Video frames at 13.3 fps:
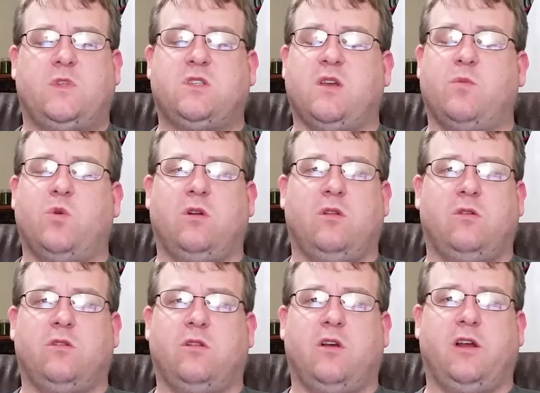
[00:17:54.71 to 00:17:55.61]
Somewhere
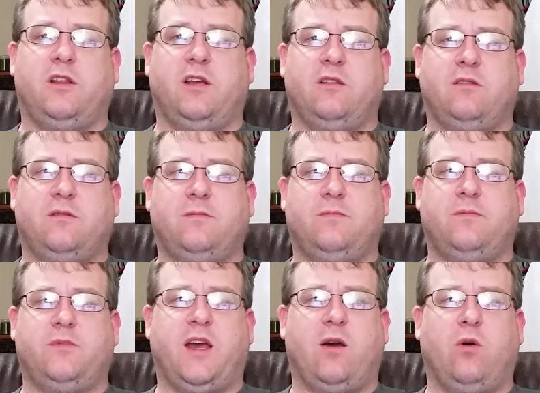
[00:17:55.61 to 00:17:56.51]
along the line,
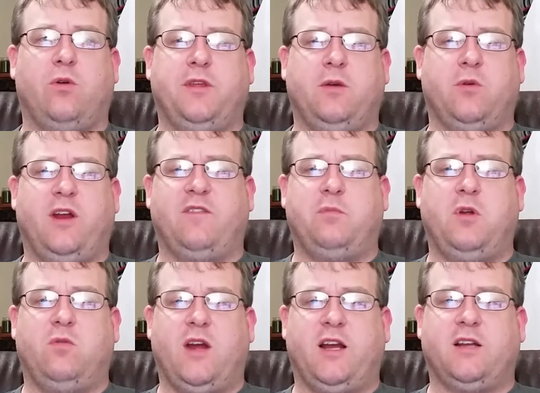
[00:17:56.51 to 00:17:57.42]
that whole thing would have
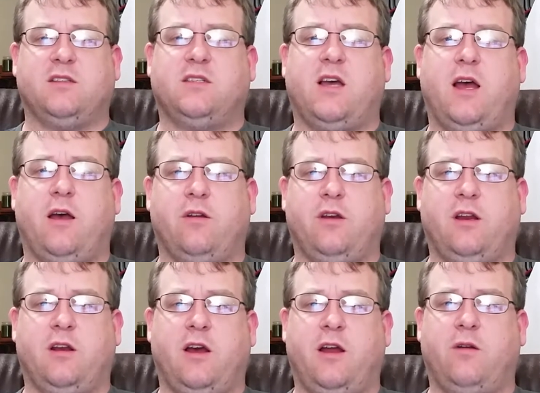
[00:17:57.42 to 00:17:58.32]
to be reconciled,
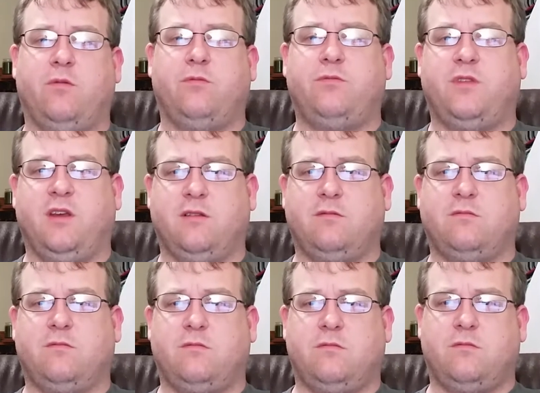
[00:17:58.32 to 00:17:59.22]
and I don't think
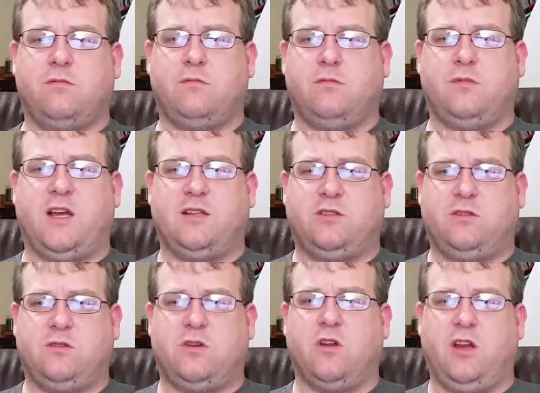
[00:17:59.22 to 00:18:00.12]

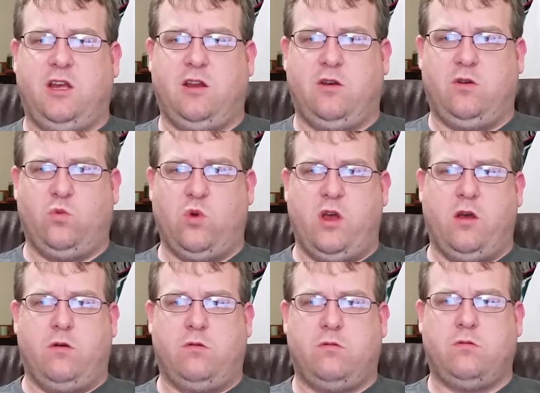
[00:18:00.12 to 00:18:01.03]
that's going to end
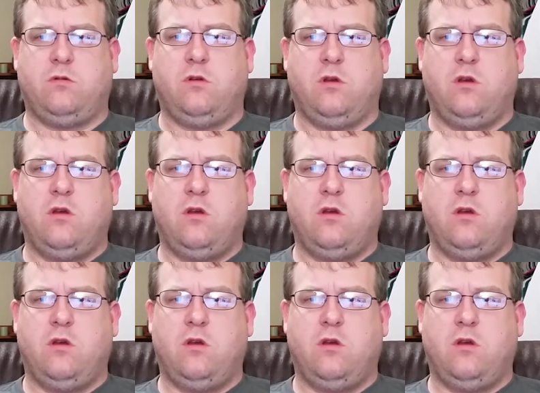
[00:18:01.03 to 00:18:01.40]
well.